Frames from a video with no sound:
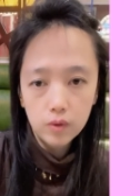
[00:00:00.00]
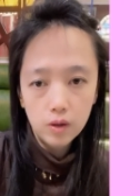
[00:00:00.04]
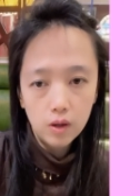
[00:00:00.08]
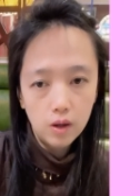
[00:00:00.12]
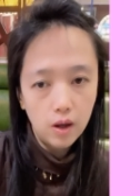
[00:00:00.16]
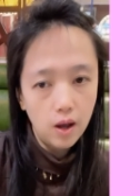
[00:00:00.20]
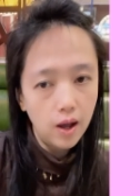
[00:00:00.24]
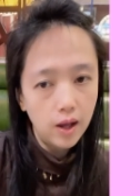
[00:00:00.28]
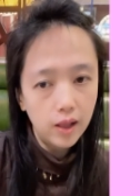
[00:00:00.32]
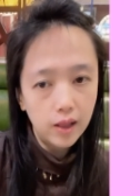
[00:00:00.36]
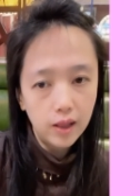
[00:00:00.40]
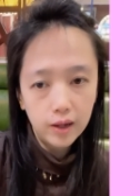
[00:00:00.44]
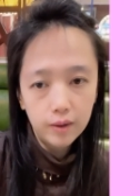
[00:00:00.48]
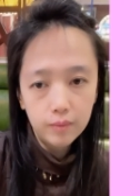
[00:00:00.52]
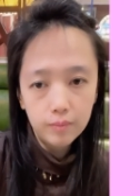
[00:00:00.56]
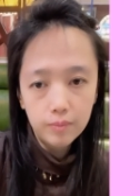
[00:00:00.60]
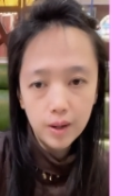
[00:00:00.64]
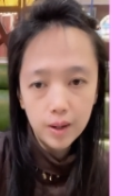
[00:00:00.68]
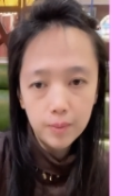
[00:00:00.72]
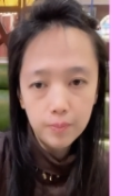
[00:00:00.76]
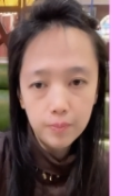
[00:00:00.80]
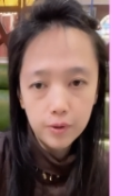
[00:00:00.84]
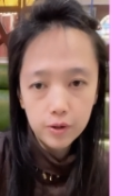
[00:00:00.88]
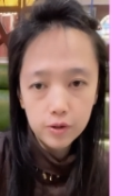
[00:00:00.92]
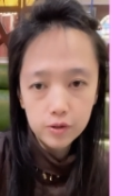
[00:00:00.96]
I like my
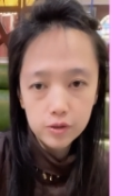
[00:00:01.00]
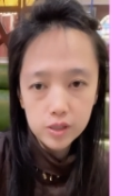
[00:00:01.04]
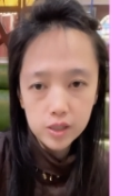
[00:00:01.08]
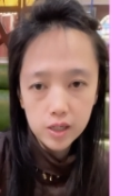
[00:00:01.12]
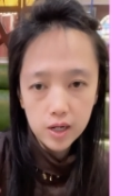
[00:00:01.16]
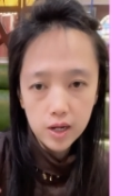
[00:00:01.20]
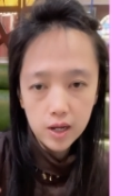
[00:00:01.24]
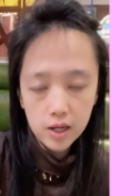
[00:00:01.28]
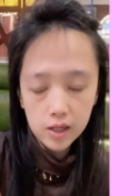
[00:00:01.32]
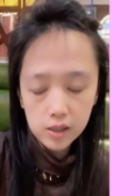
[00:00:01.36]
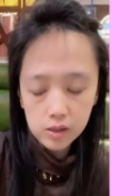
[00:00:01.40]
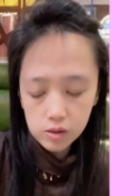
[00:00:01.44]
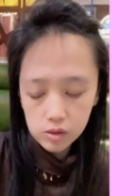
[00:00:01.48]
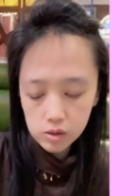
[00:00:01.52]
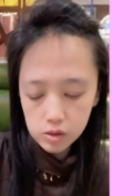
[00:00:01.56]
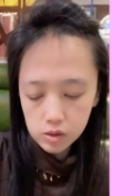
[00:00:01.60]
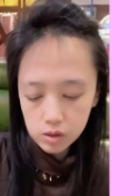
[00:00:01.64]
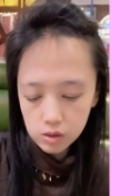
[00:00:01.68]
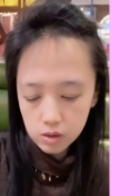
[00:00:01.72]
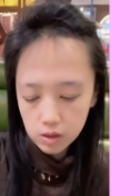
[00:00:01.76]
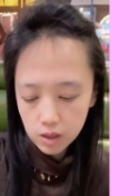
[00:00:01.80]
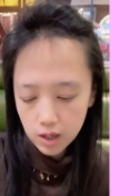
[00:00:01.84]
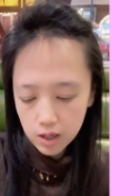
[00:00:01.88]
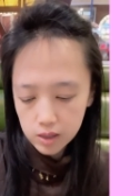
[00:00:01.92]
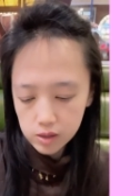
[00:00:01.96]
burnt ends.
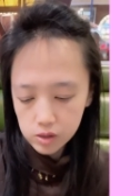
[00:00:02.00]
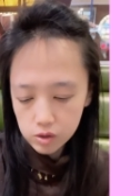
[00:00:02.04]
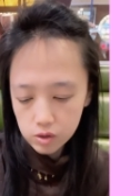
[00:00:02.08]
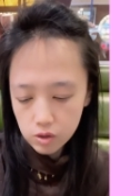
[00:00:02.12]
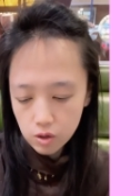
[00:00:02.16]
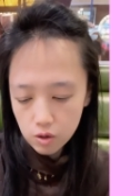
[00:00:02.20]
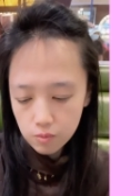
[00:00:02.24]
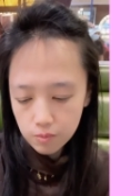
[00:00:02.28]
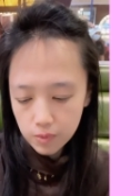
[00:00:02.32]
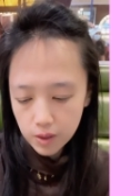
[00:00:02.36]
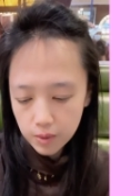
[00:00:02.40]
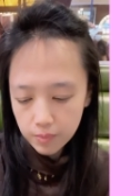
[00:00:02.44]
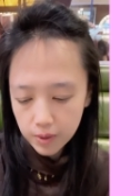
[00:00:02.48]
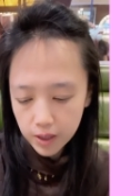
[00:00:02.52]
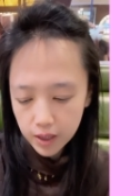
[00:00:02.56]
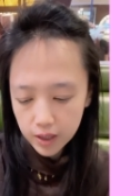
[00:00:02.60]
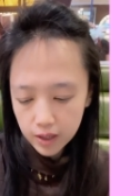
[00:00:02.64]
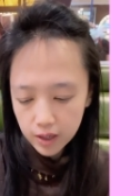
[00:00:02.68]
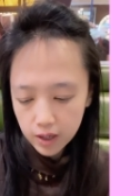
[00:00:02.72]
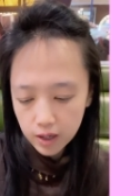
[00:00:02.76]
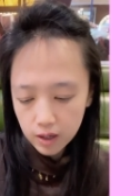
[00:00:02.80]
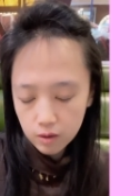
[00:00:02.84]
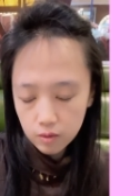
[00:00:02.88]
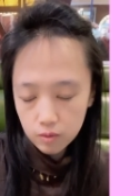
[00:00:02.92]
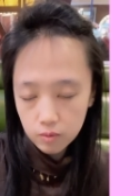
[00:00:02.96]
You guys know me by
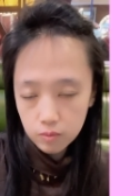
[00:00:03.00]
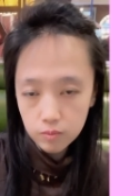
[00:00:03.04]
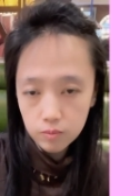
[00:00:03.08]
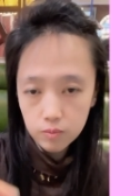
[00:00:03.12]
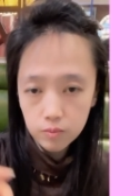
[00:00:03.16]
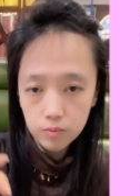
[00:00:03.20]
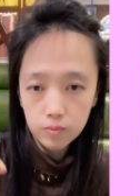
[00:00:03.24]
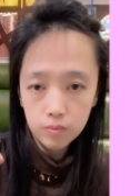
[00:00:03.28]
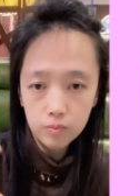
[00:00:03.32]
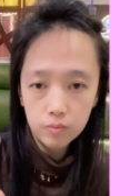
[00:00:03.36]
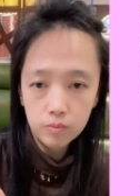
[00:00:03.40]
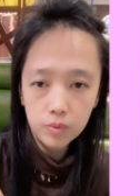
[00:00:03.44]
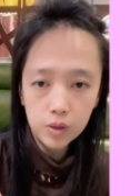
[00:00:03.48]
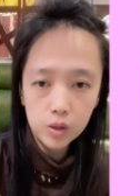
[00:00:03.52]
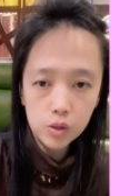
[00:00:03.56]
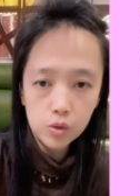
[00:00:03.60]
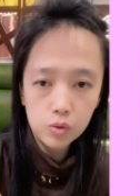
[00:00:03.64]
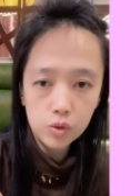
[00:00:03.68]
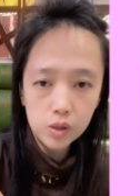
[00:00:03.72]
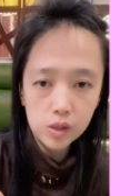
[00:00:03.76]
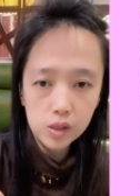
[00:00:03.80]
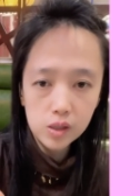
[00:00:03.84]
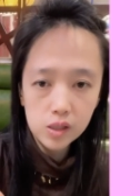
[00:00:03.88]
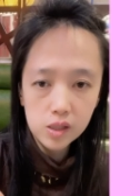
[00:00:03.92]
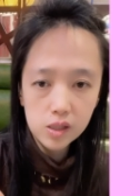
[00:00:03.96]
now.
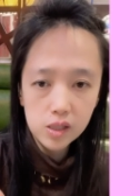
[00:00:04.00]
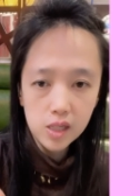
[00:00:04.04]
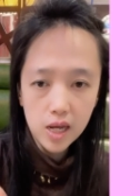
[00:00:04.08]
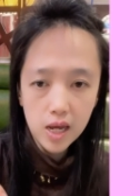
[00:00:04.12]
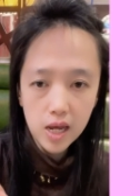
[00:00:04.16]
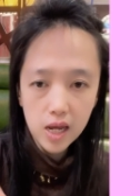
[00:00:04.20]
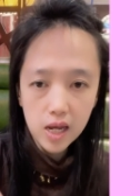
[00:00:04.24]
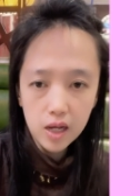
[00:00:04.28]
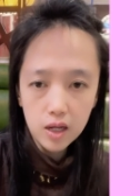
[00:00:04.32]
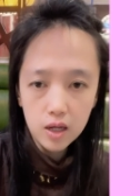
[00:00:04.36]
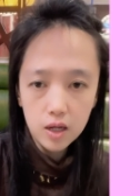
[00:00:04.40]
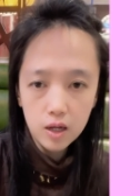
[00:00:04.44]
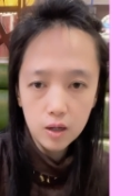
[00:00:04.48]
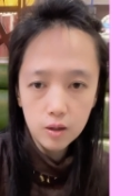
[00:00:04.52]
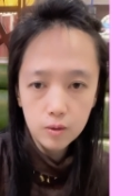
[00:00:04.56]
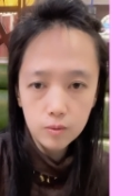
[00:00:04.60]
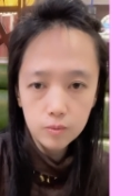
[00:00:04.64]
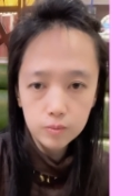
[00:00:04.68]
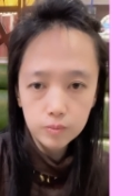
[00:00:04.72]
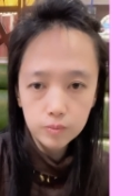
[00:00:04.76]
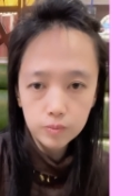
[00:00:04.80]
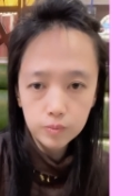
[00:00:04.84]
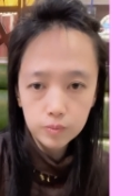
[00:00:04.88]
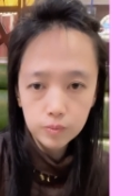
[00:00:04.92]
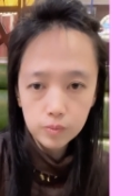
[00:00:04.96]
Between steak,
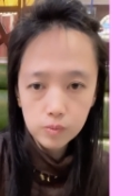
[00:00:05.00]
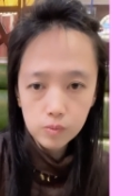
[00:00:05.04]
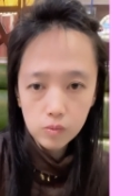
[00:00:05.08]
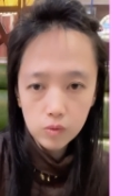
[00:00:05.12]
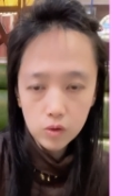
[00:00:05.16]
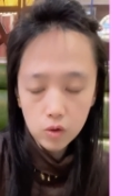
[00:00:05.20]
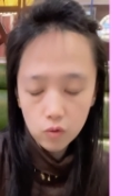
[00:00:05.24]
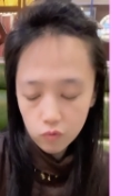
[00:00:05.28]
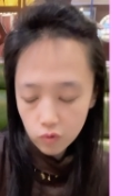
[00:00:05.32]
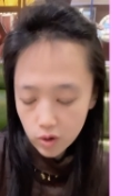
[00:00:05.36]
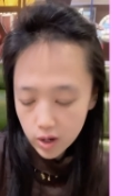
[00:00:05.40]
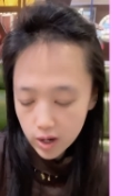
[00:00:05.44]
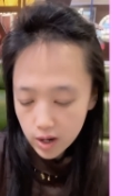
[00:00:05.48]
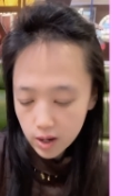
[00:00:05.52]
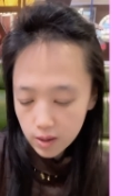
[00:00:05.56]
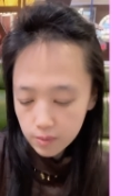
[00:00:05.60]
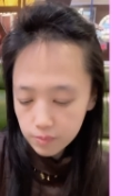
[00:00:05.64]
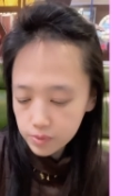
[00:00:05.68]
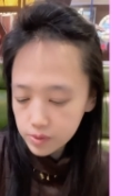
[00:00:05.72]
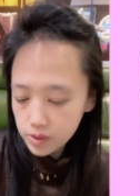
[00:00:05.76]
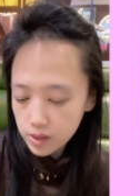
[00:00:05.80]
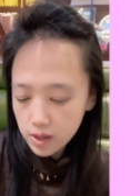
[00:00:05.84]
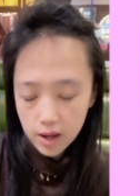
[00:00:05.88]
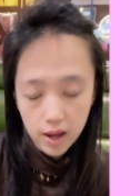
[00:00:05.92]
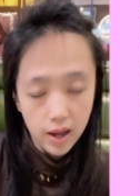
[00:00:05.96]

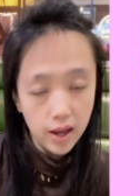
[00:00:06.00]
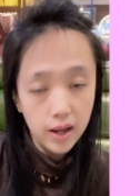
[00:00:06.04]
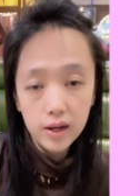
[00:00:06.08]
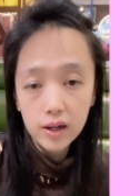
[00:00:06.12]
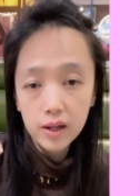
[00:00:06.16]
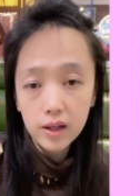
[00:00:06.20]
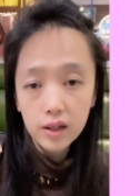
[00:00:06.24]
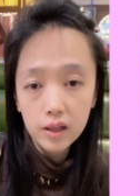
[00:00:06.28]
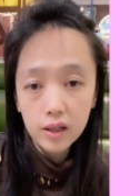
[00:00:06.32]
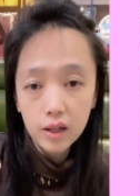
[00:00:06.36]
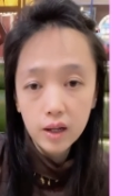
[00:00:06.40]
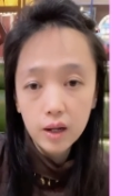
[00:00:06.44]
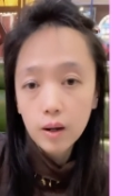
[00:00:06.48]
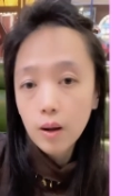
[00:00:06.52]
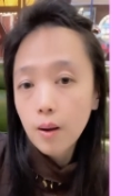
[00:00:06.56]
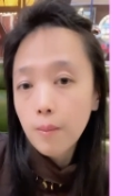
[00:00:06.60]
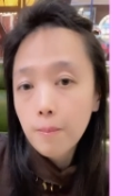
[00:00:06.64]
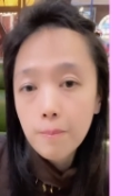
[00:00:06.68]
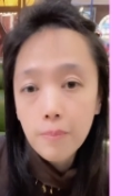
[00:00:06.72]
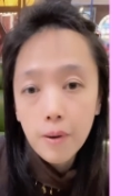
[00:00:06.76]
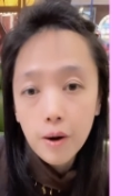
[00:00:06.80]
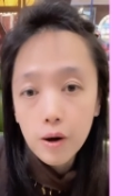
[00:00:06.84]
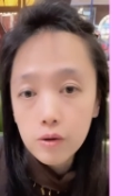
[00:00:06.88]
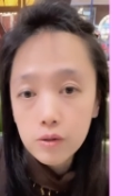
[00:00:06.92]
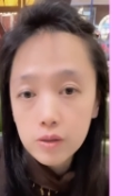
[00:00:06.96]
ribs, anything,
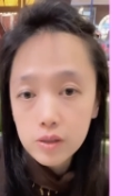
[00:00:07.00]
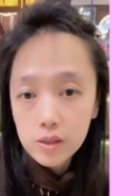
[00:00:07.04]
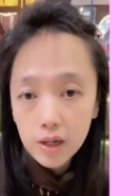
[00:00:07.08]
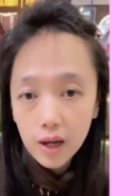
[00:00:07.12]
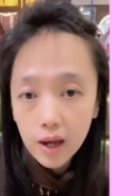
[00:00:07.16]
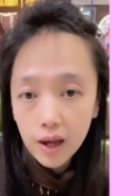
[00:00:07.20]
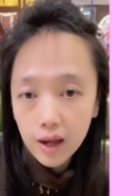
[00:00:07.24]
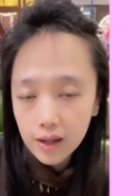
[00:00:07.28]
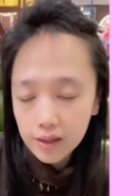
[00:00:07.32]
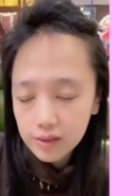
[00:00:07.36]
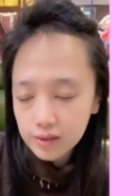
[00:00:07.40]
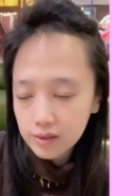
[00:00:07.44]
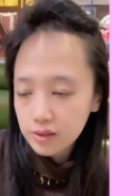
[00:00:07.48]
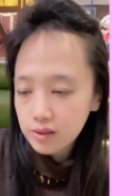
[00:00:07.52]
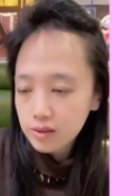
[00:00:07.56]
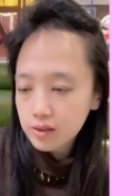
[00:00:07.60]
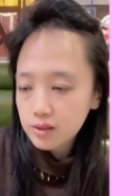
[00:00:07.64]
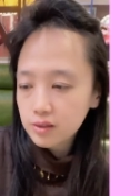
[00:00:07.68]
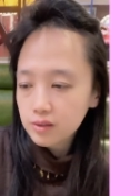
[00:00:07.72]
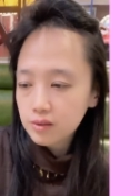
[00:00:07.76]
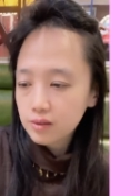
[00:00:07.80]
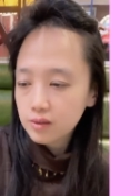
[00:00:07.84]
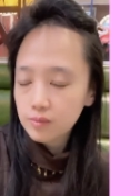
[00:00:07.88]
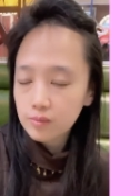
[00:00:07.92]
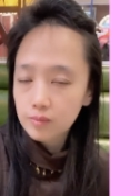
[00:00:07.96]
burnt ends.
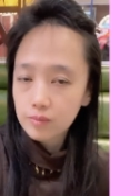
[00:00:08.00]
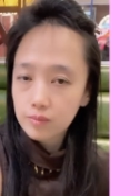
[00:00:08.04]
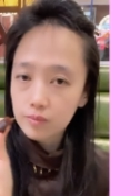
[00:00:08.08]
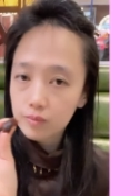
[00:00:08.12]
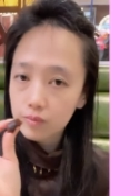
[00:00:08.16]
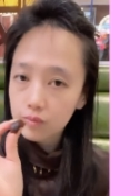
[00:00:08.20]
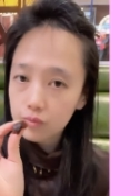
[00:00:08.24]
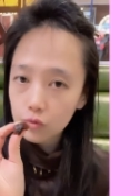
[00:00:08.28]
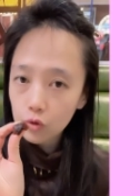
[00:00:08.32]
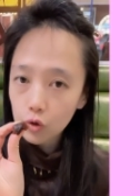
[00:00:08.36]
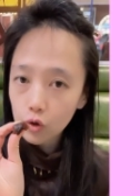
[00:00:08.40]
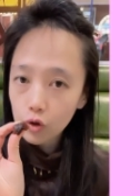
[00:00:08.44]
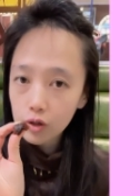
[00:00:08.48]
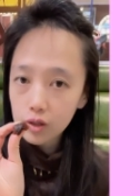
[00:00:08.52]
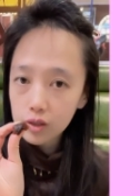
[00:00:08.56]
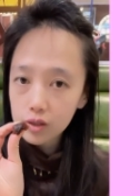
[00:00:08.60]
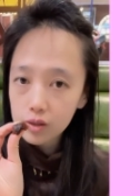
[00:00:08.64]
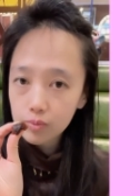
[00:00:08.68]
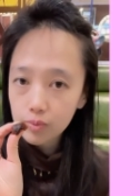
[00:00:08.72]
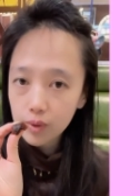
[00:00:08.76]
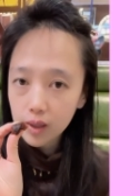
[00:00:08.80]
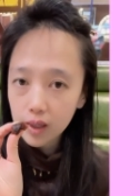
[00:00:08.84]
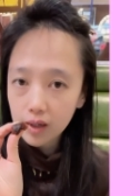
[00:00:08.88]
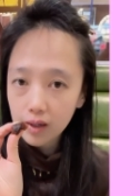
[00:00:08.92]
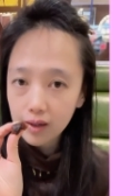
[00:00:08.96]

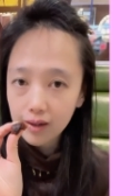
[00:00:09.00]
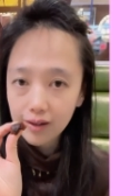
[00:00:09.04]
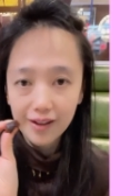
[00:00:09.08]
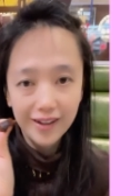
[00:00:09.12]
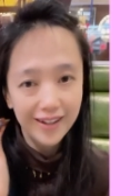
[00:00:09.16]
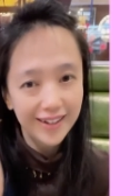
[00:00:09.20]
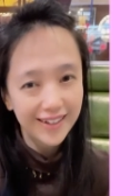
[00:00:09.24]
Crispy.